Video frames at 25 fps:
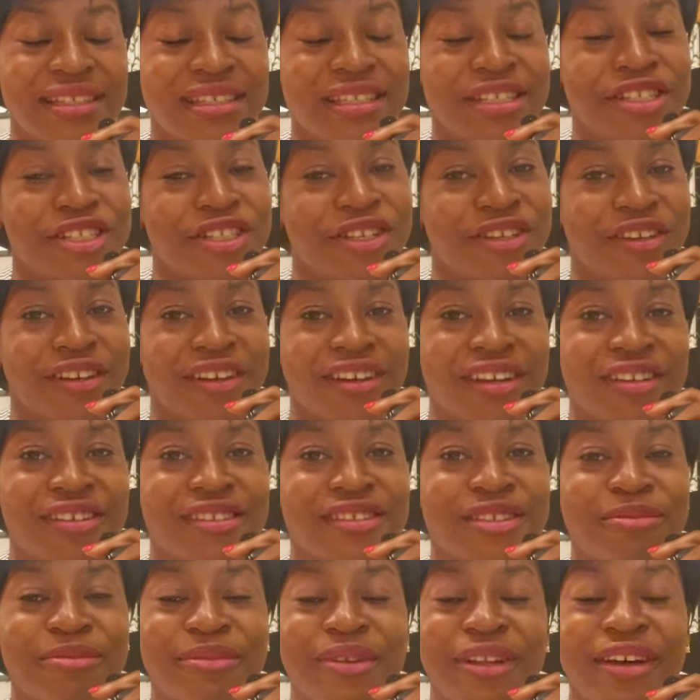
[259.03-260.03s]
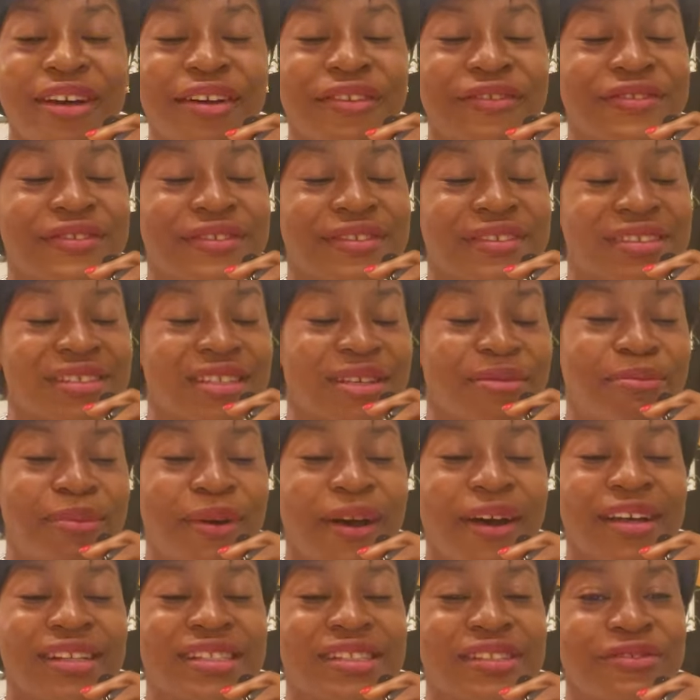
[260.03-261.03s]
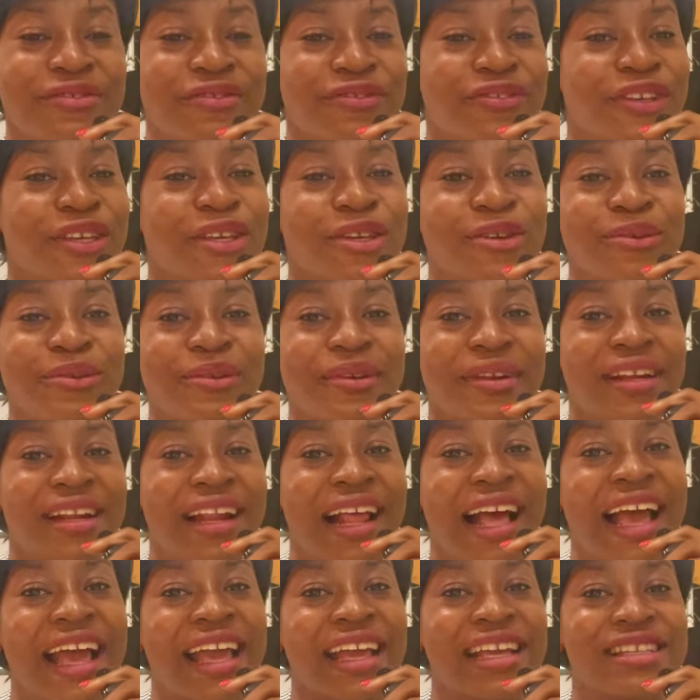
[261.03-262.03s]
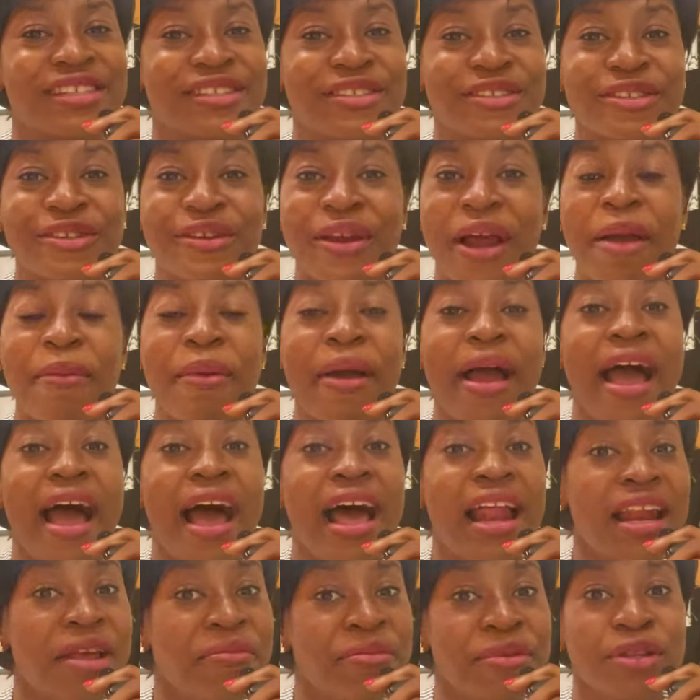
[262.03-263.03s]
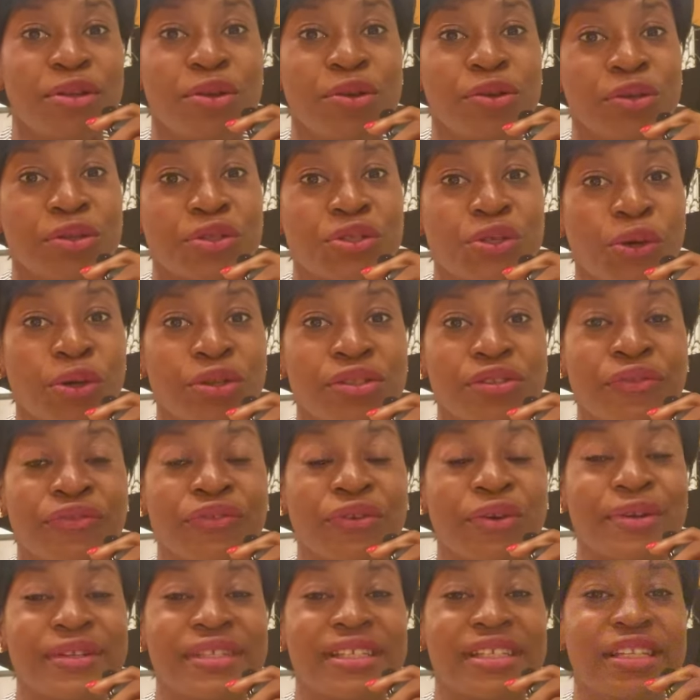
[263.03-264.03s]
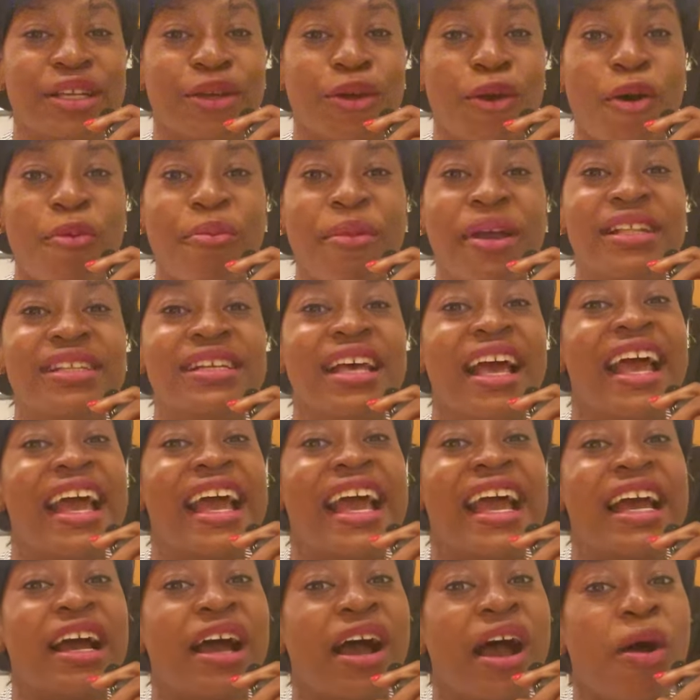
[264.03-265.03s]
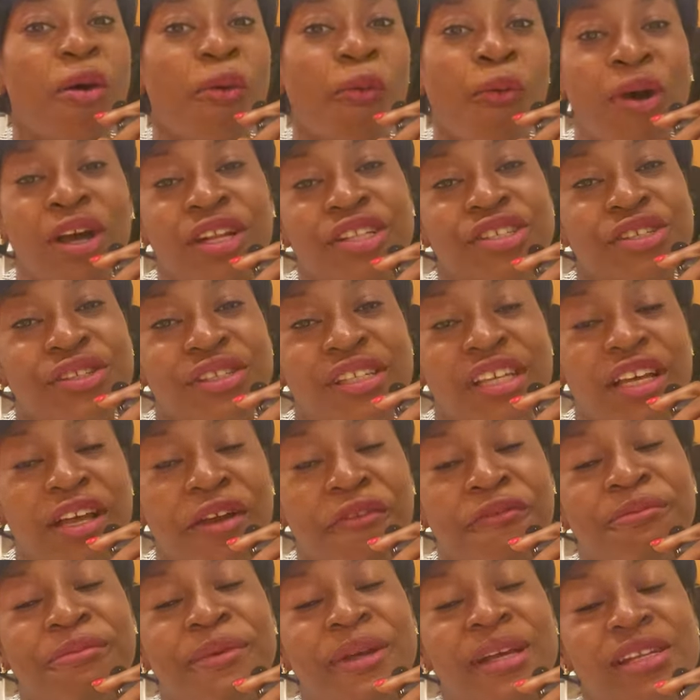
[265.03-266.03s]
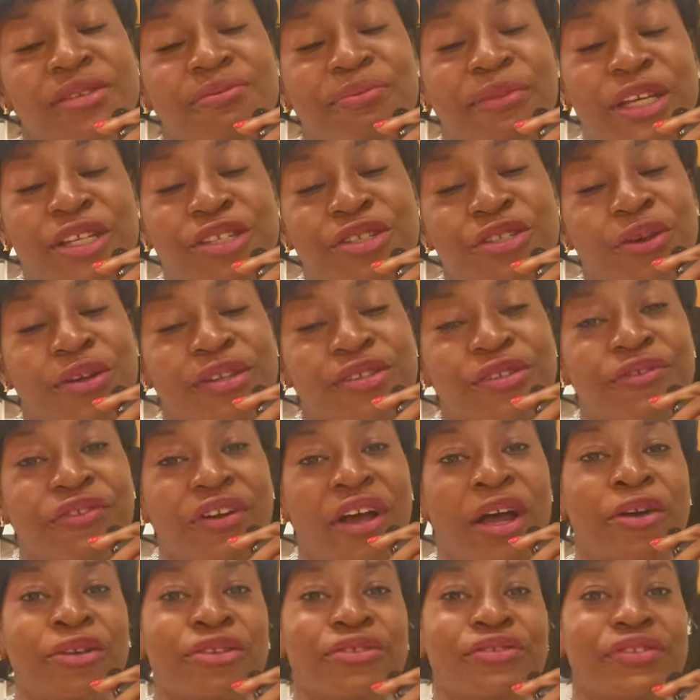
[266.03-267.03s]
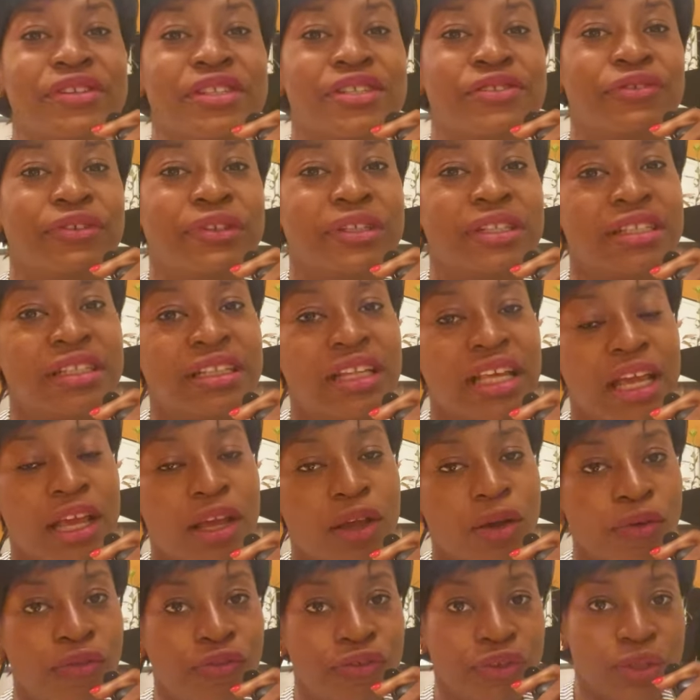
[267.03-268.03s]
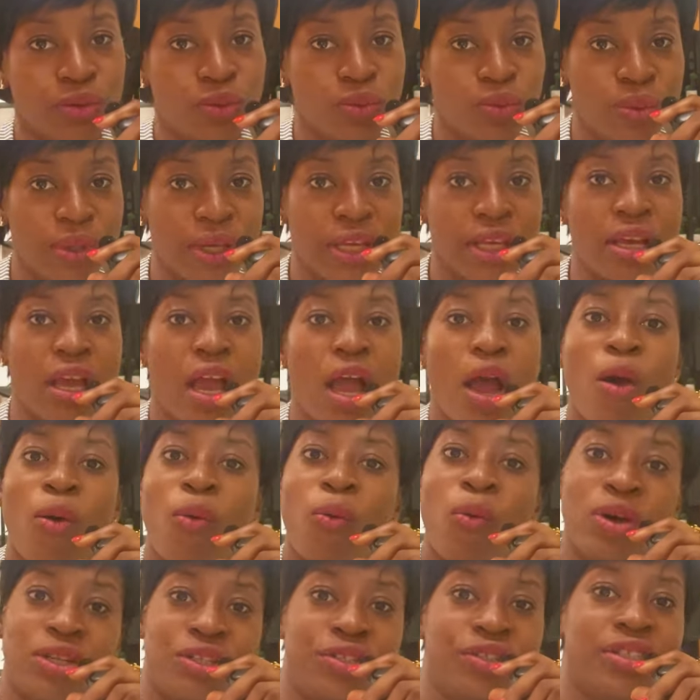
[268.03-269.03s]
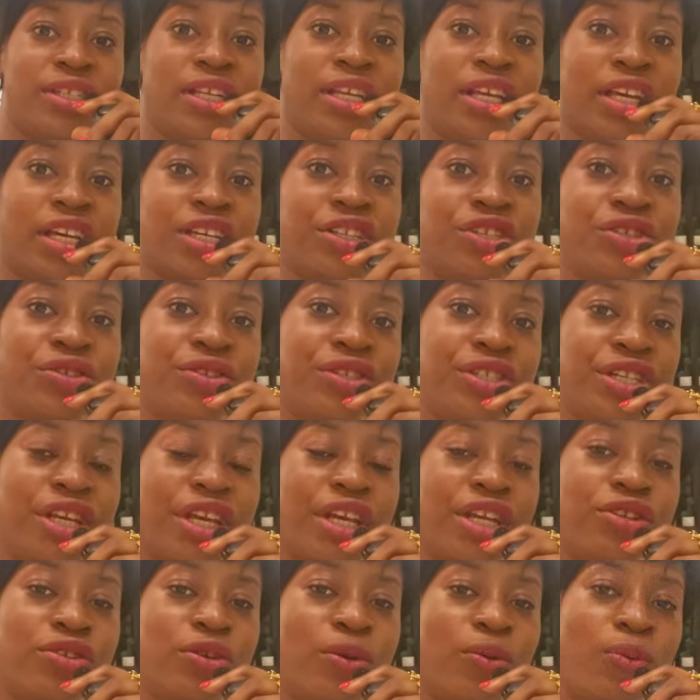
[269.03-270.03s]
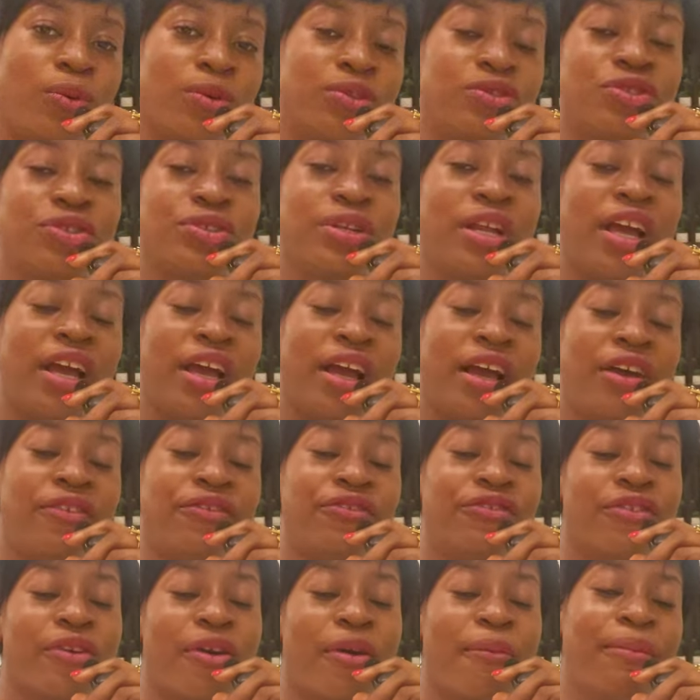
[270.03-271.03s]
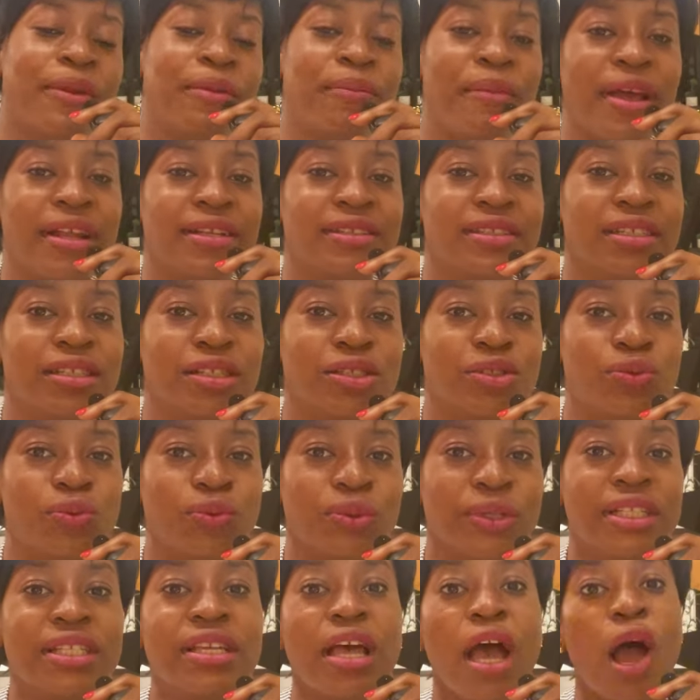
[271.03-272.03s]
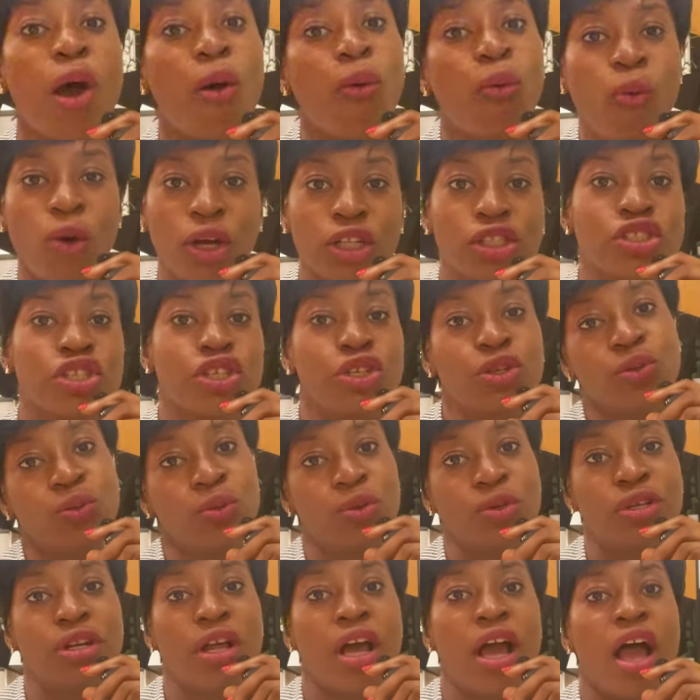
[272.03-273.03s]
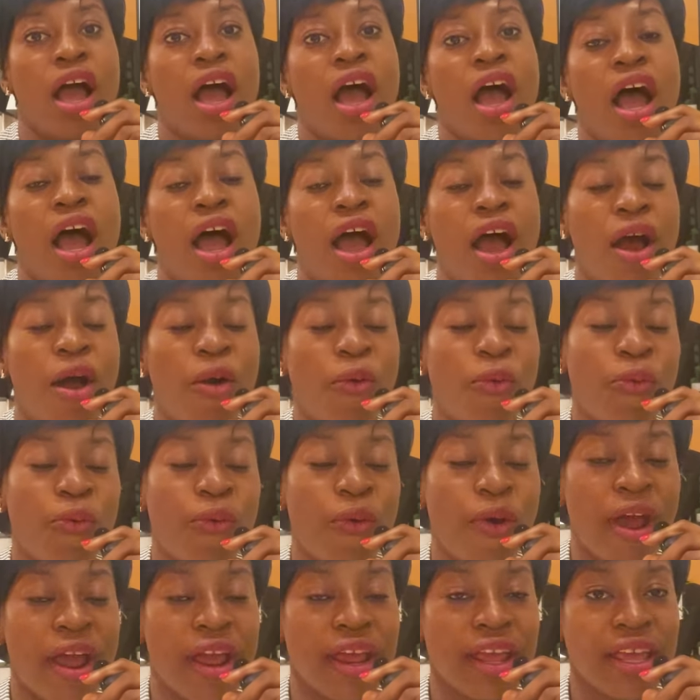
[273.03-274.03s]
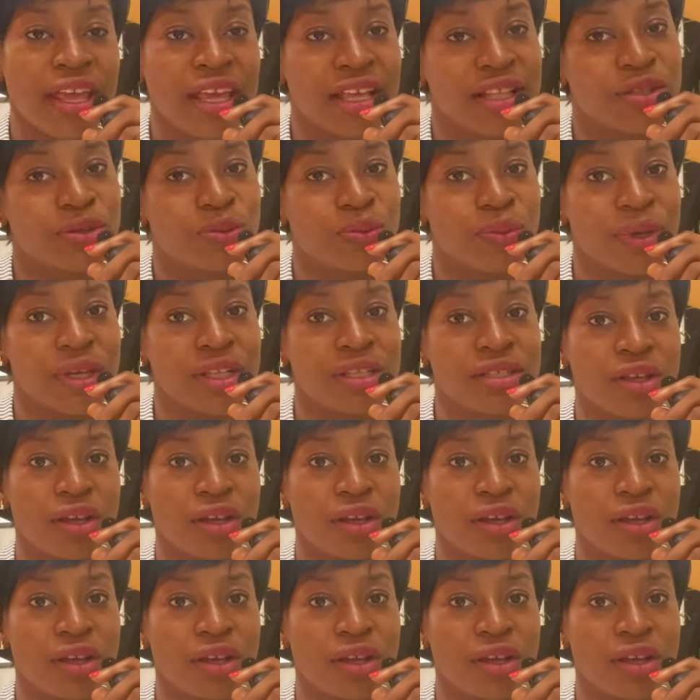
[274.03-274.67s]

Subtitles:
share your girl some love, support, view, like, subscribe, and let me know your thoughts, of course, in the comment. What do you think about my choice of outfits for the day or for the week? What do you think I should change, or what should I have complemented it with? What you would wear it with